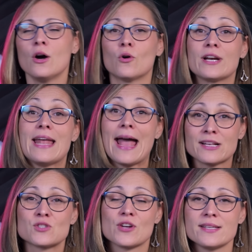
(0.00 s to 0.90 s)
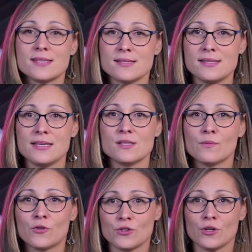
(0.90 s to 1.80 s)
or an extra
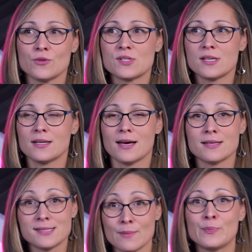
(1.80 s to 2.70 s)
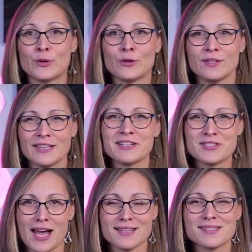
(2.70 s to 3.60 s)
SSD for those simple
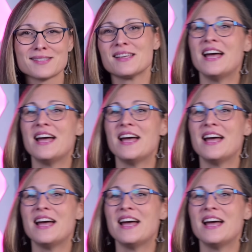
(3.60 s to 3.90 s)
little tasks.